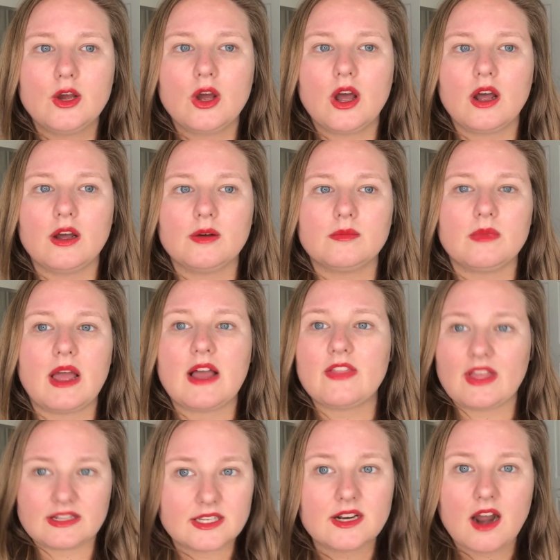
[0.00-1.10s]

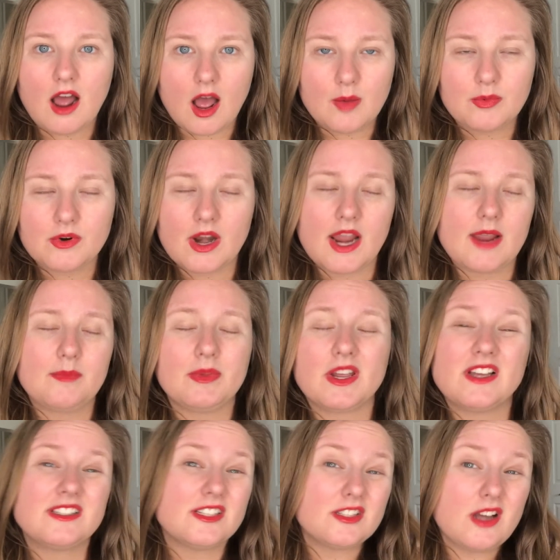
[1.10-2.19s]
operate,
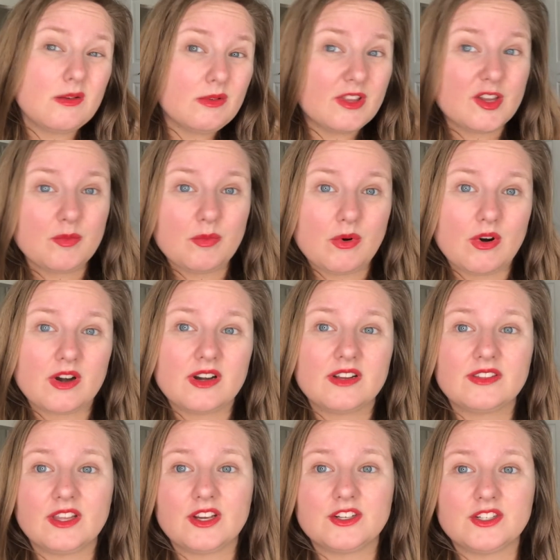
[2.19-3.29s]
because it's all really important and